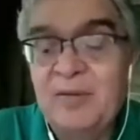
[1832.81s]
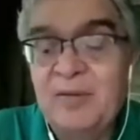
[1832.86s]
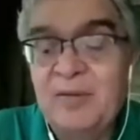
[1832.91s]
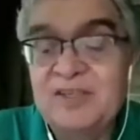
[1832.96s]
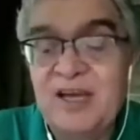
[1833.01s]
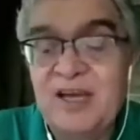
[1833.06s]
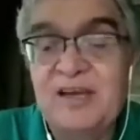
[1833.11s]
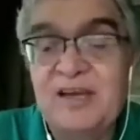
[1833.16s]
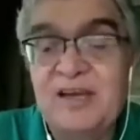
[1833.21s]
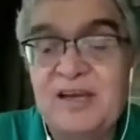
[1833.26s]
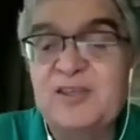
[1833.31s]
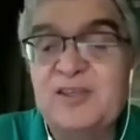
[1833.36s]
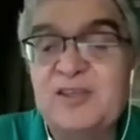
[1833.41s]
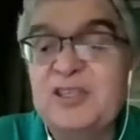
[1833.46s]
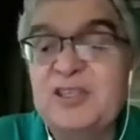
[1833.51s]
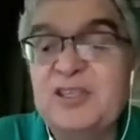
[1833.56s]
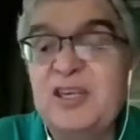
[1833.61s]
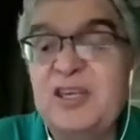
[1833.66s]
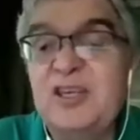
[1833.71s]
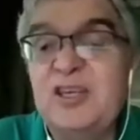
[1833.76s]
see
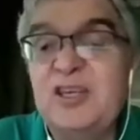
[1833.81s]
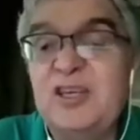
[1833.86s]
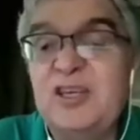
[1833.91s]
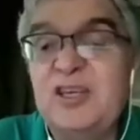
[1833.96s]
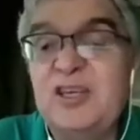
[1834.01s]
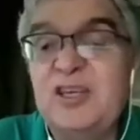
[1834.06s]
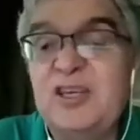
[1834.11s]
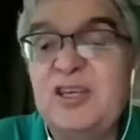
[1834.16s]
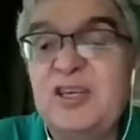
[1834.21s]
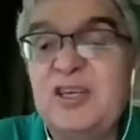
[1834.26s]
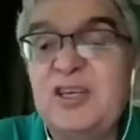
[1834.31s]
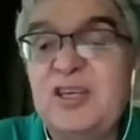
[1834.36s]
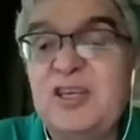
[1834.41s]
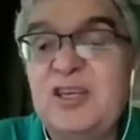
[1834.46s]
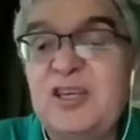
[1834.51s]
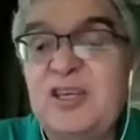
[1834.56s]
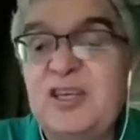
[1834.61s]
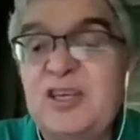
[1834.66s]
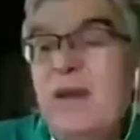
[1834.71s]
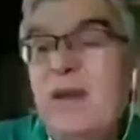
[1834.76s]
your
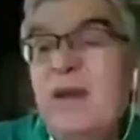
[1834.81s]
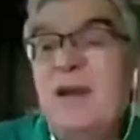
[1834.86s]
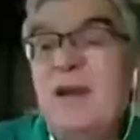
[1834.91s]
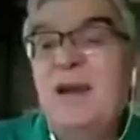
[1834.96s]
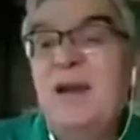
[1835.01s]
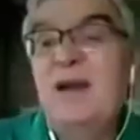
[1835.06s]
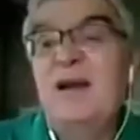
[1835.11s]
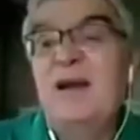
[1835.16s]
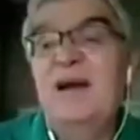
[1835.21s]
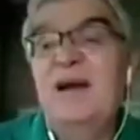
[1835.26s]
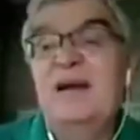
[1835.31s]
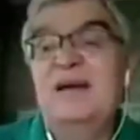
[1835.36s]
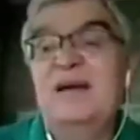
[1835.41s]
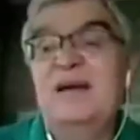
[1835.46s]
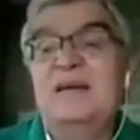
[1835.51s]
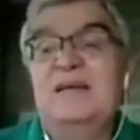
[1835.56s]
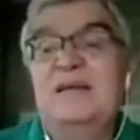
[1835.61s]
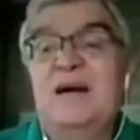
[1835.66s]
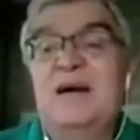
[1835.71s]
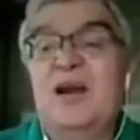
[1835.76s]

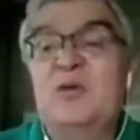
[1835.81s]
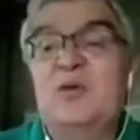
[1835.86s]
artwork.